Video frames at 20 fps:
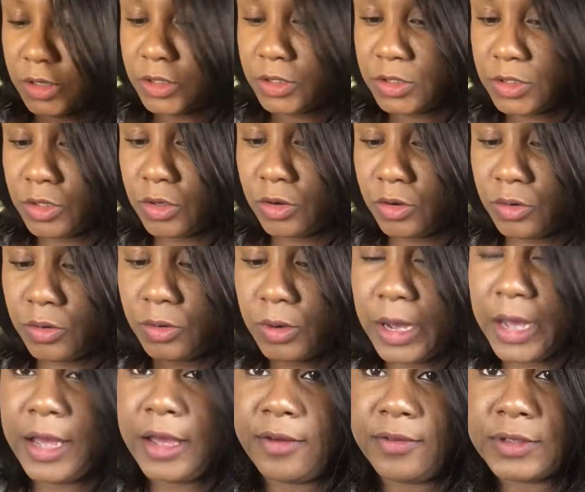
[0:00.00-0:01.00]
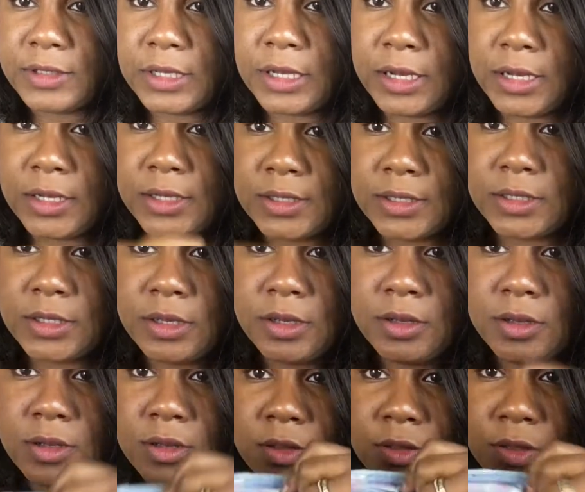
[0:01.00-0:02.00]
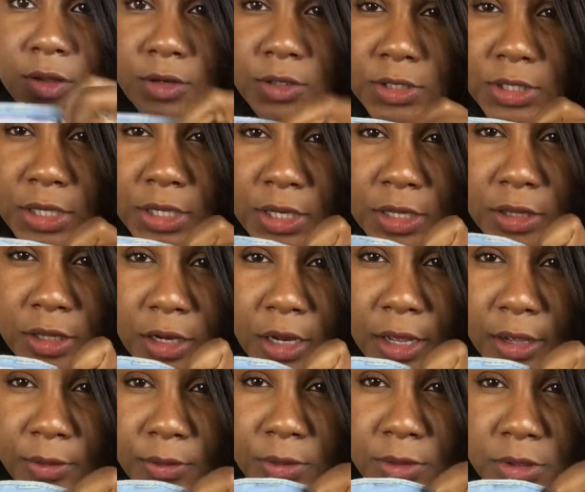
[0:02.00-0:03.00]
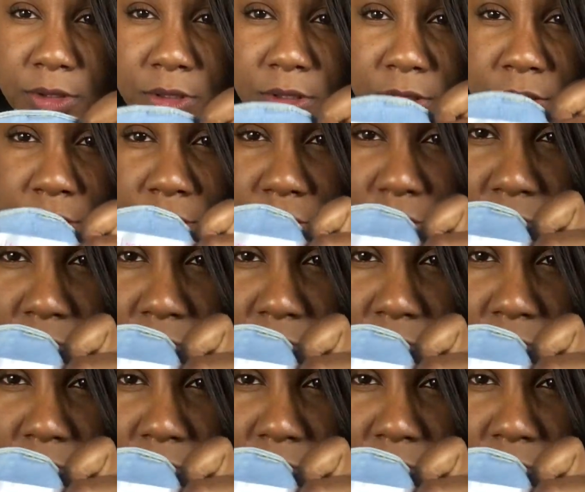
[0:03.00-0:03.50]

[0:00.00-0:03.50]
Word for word: So I have a size 13 in the light ones.